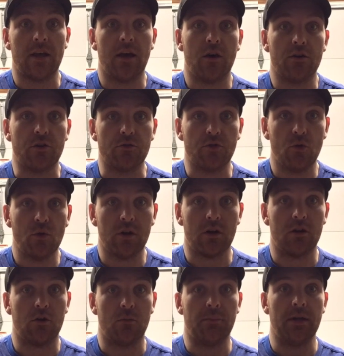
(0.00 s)
the hell you're doing a
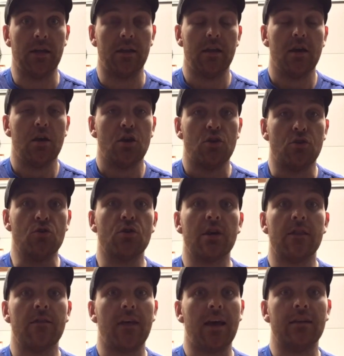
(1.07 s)
little bit, you
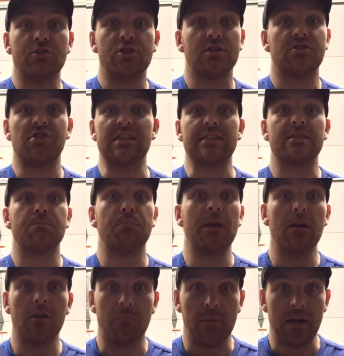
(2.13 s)
can then just
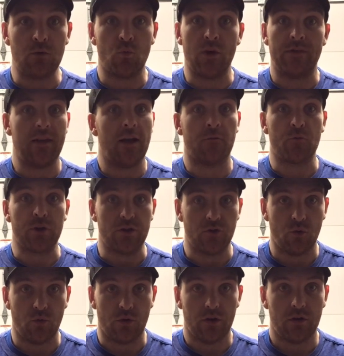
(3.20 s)
experiment with every
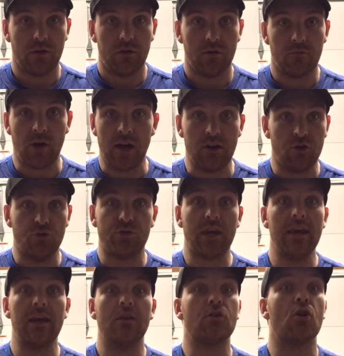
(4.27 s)
door, right? You
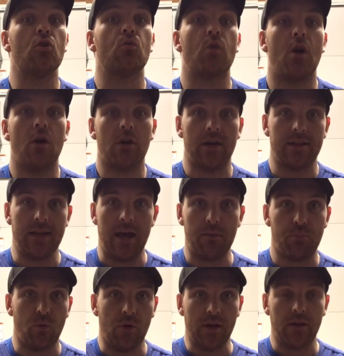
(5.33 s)
can't go wrong at
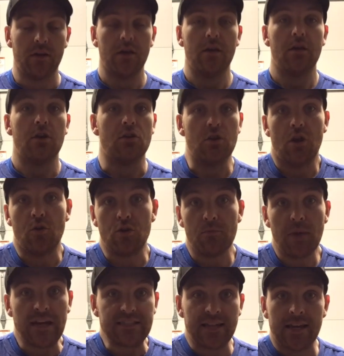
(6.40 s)
that point. You know, you
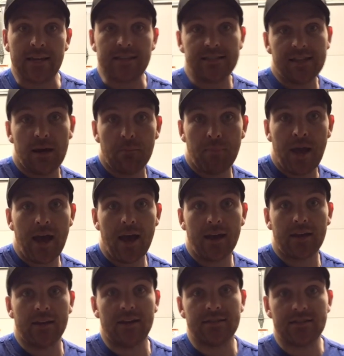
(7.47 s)
might take a step
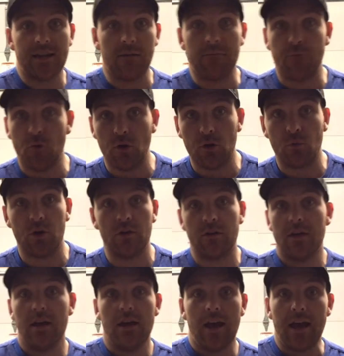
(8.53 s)
back and a step
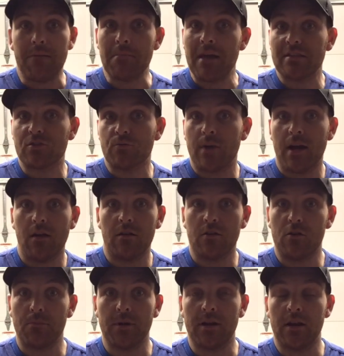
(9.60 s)
forward and mess around a
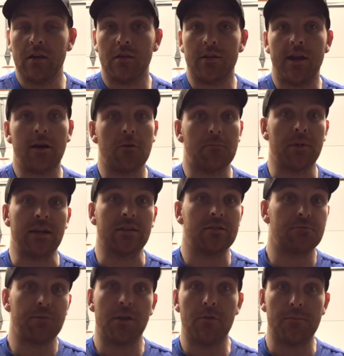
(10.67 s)
little bit here and there, but
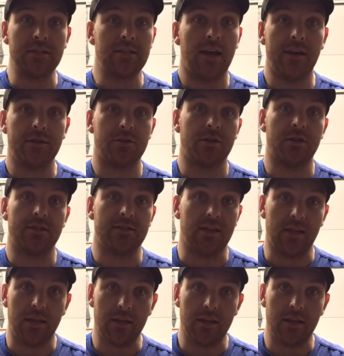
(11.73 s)
experimentation is the